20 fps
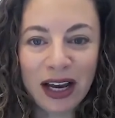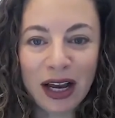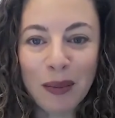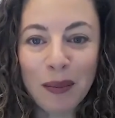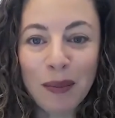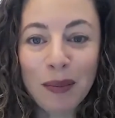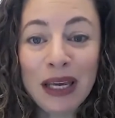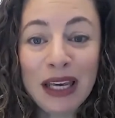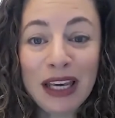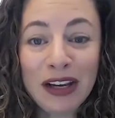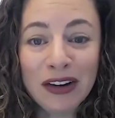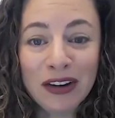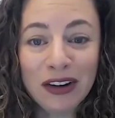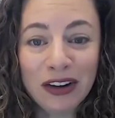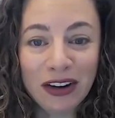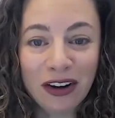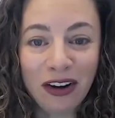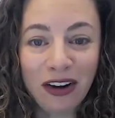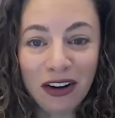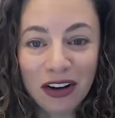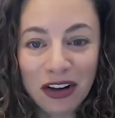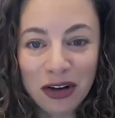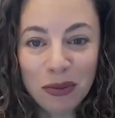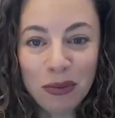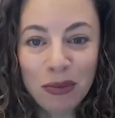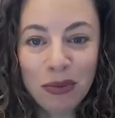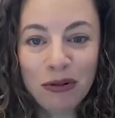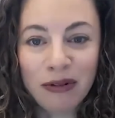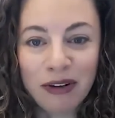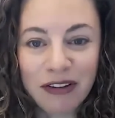appeared on your
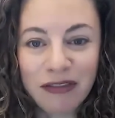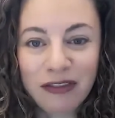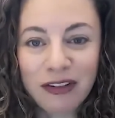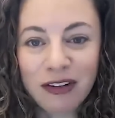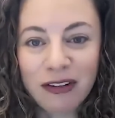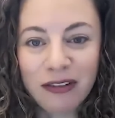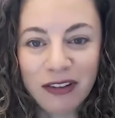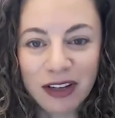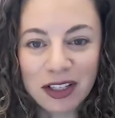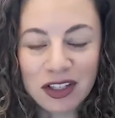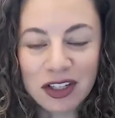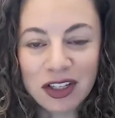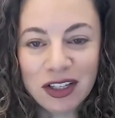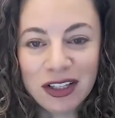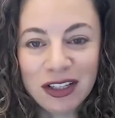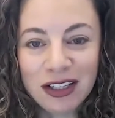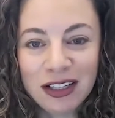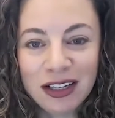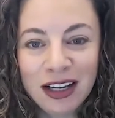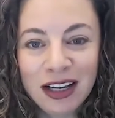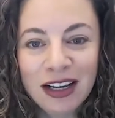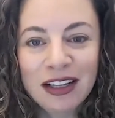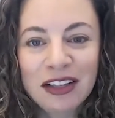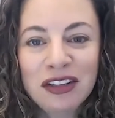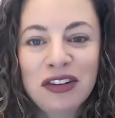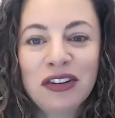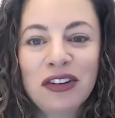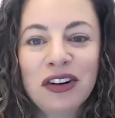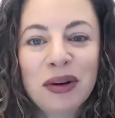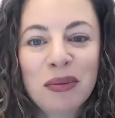peripheral vision
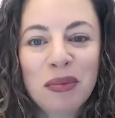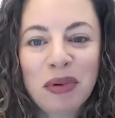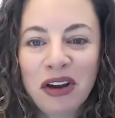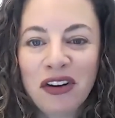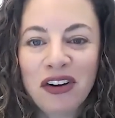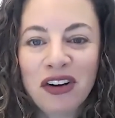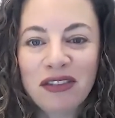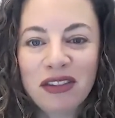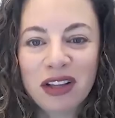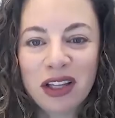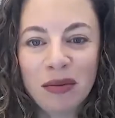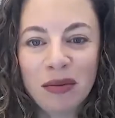during a period of